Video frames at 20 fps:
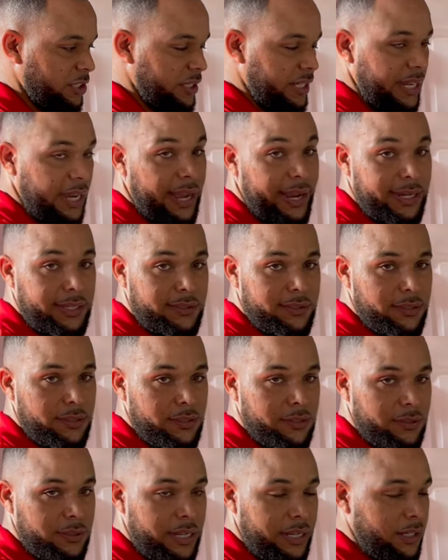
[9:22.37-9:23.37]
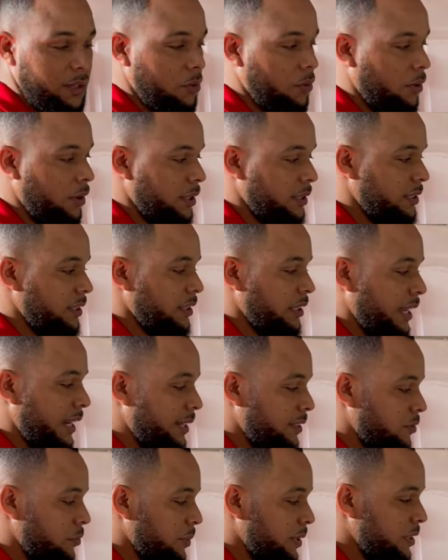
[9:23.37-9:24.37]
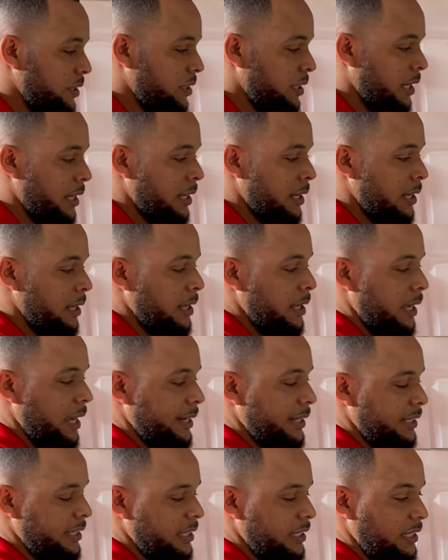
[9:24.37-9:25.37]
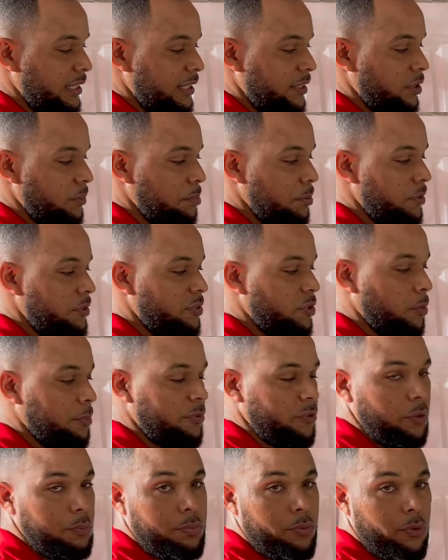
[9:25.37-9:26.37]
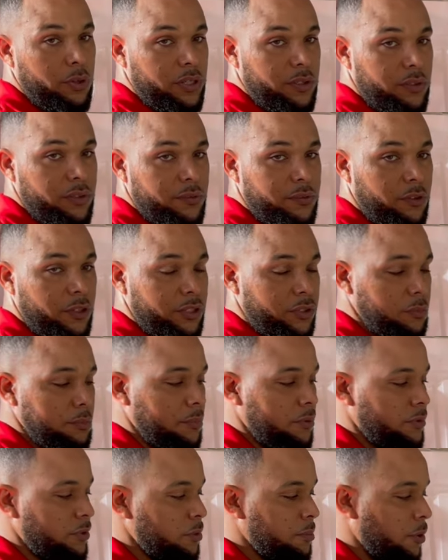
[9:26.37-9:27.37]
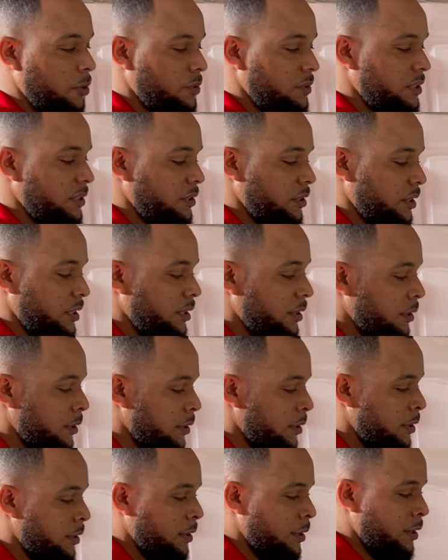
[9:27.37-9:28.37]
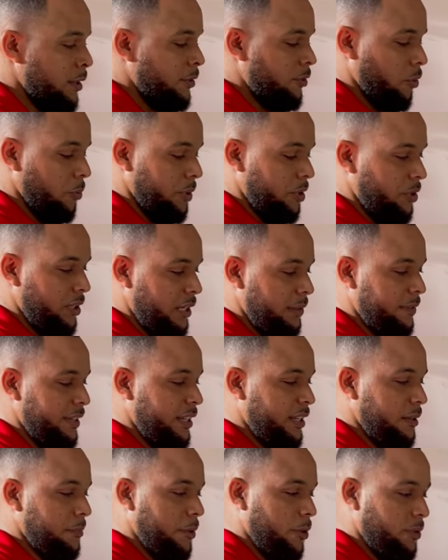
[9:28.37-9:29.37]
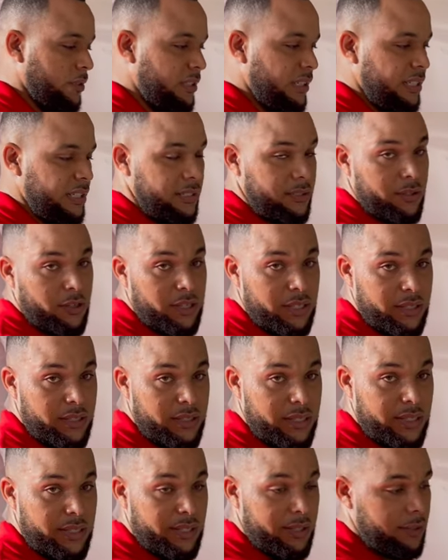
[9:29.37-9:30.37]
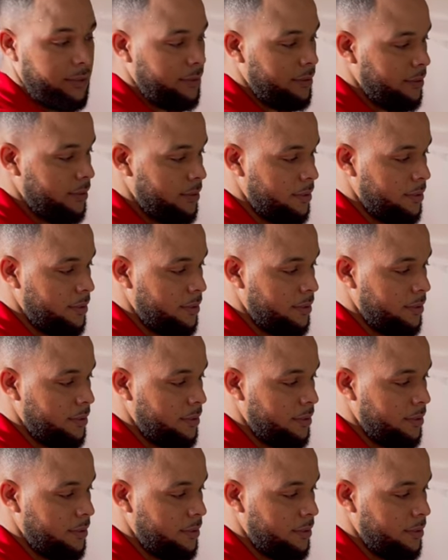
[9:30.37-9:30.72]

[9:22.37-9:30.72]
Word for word: the height that you want to light switch. And you need to put some support for it to, to mount it on. So we could have either mounted it on the